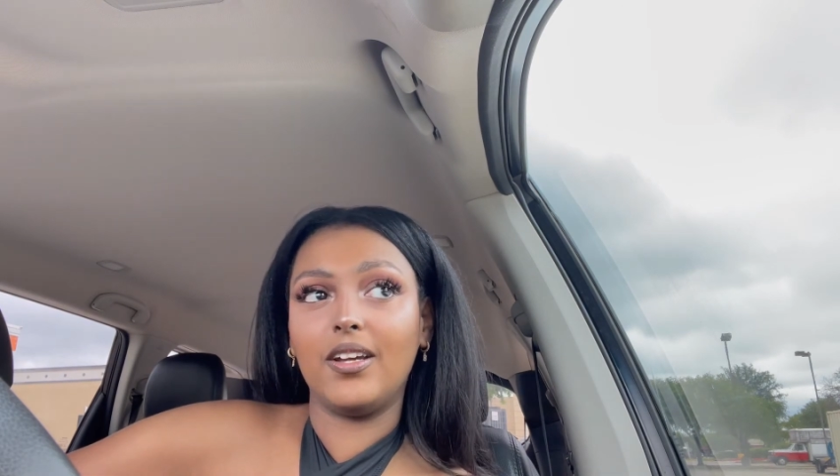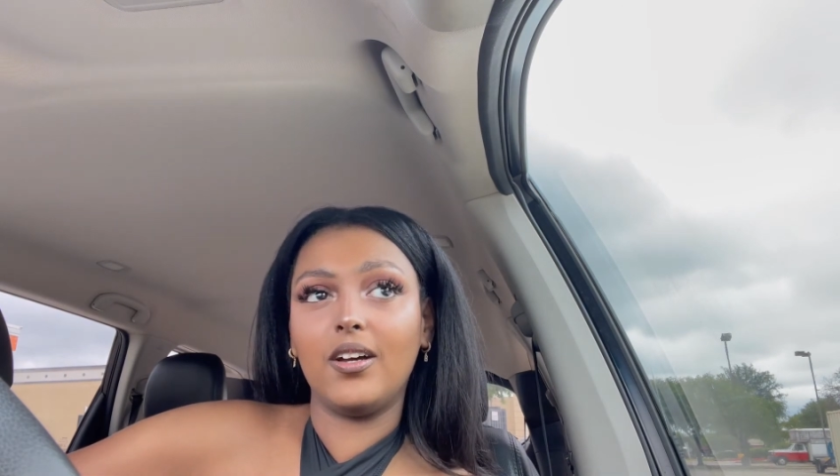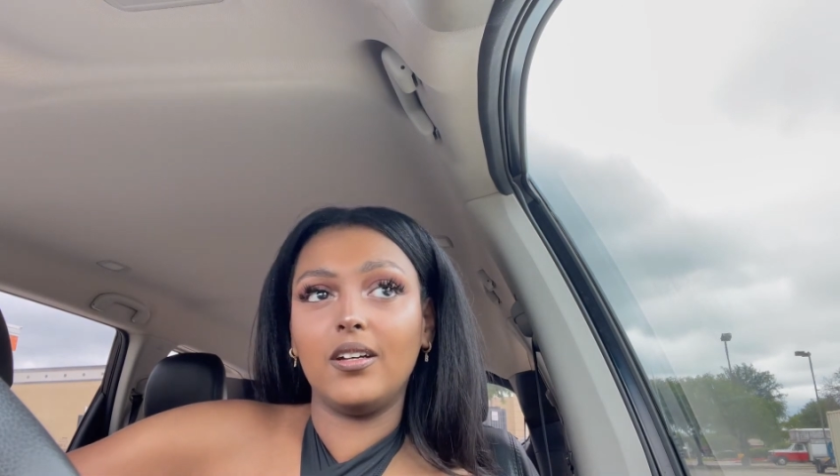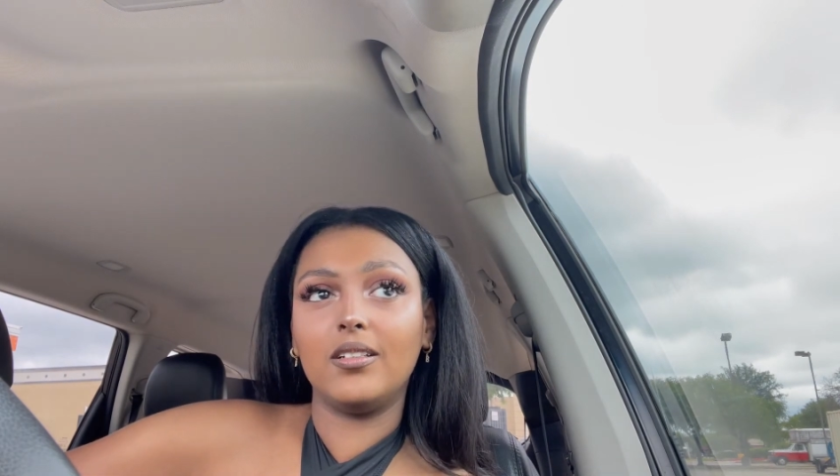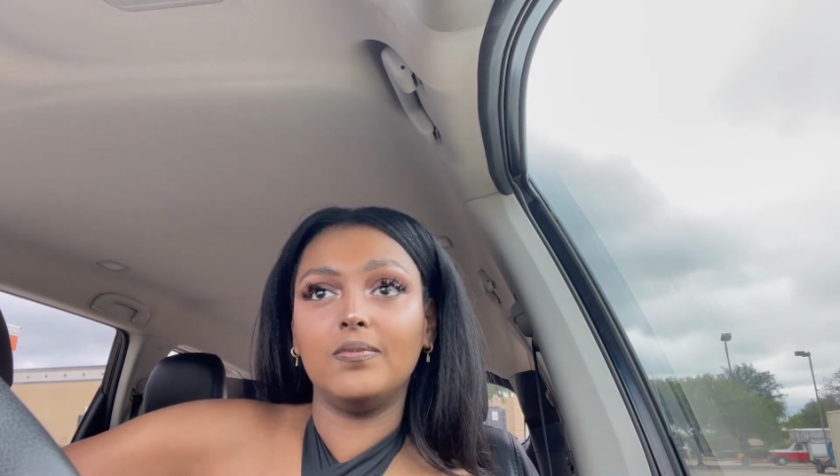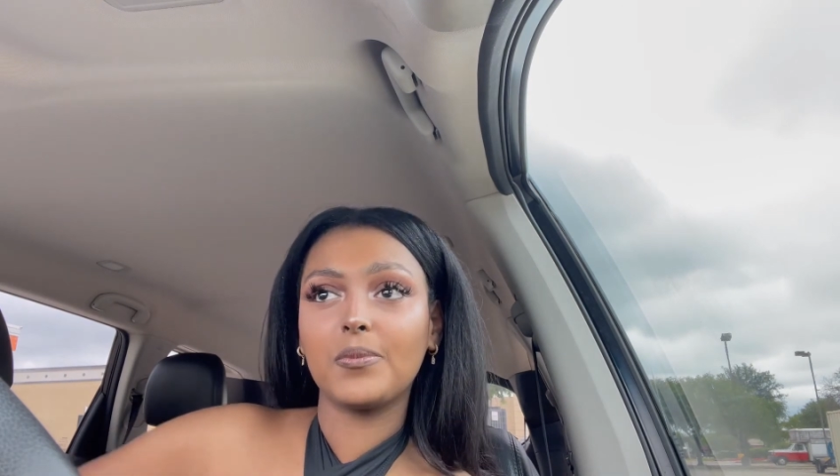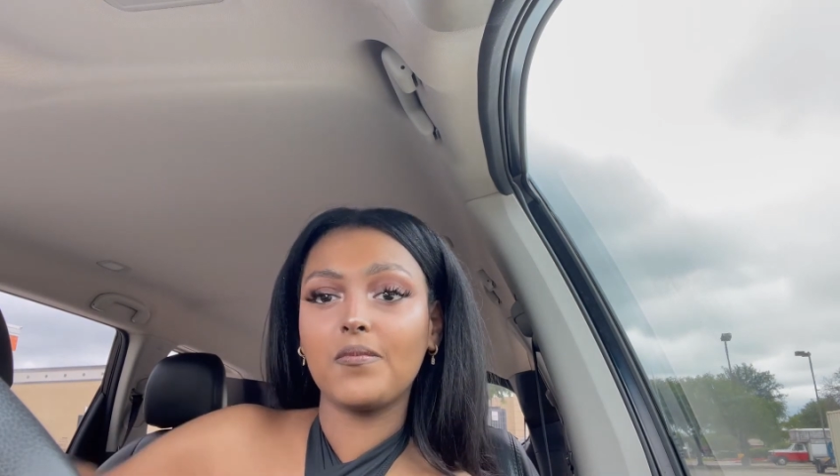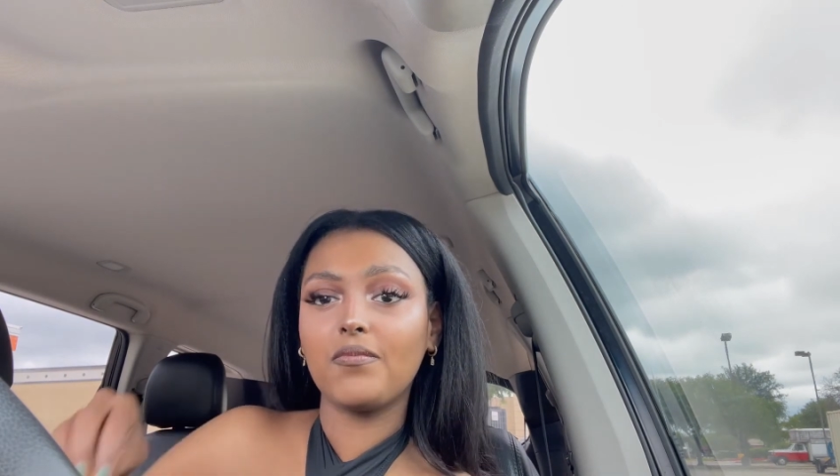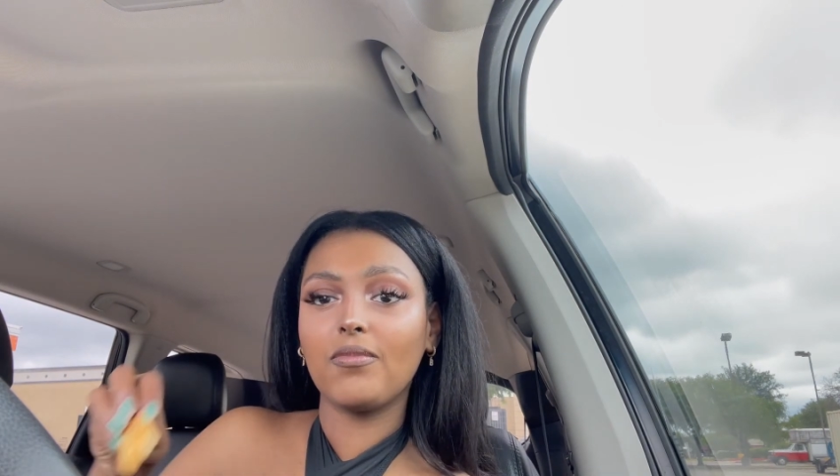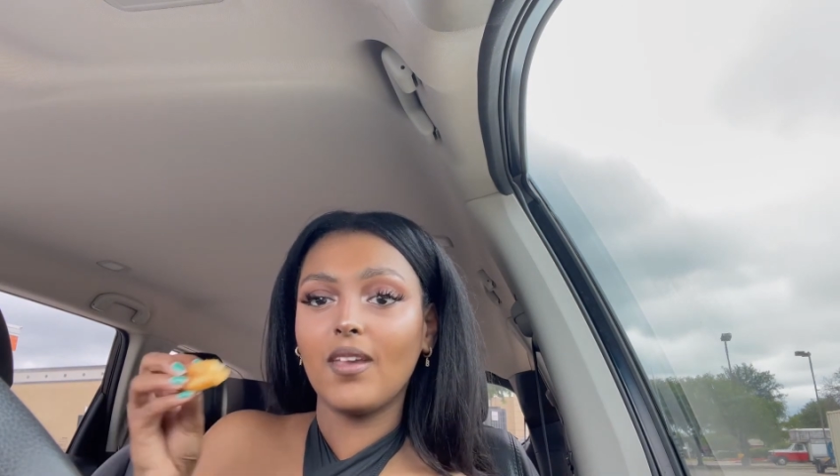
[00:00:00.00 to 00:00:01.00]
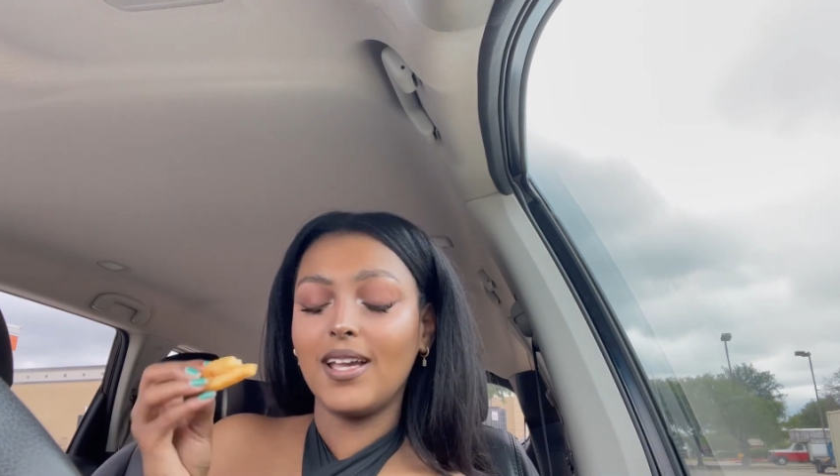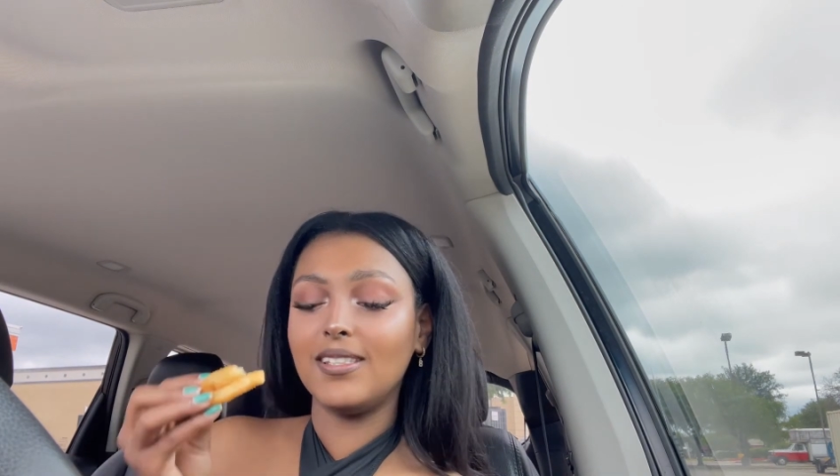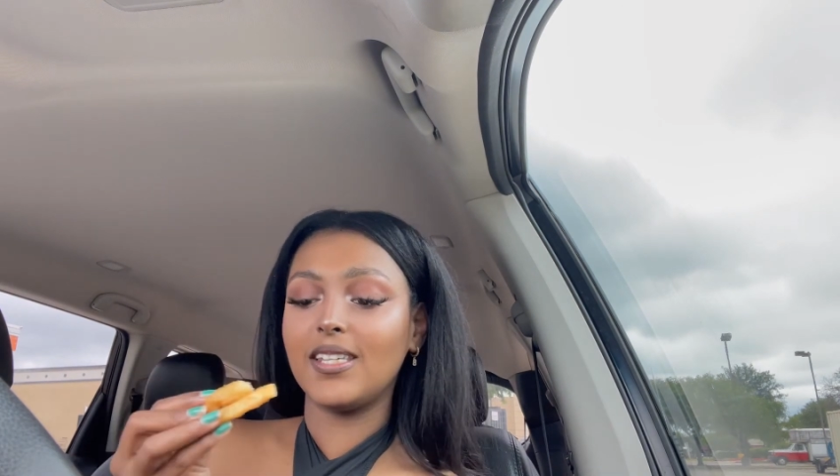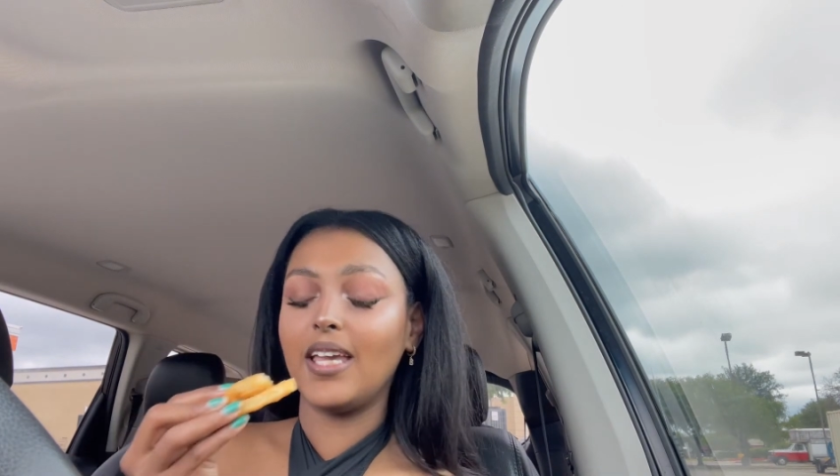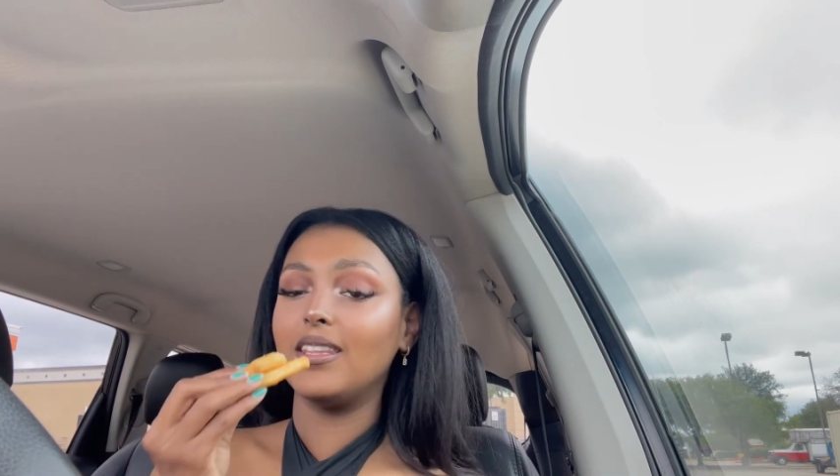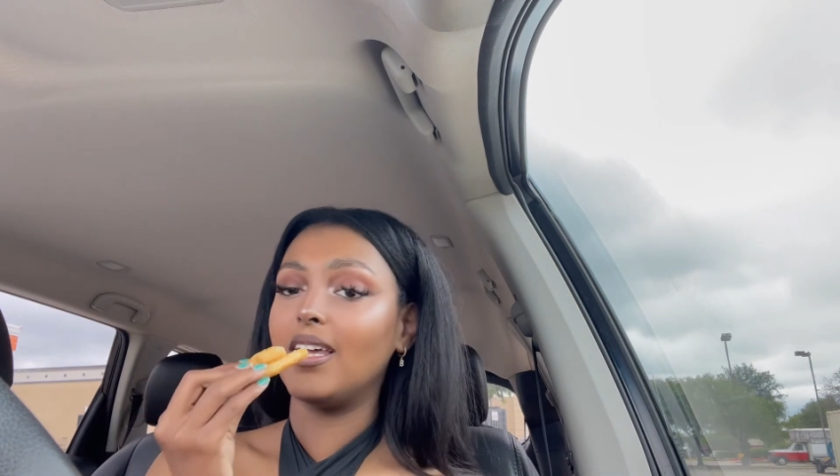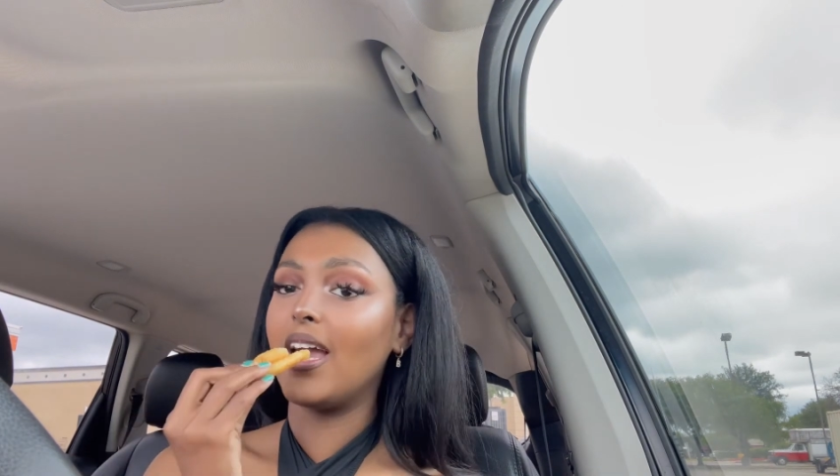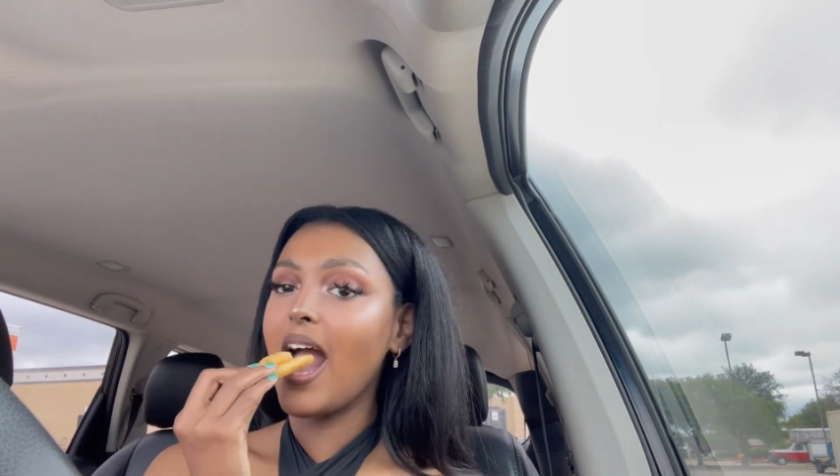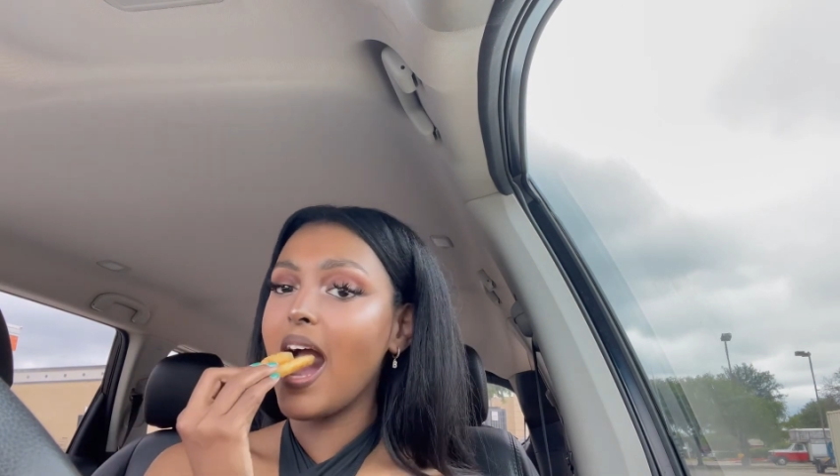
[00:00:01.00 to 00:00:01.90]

good insanely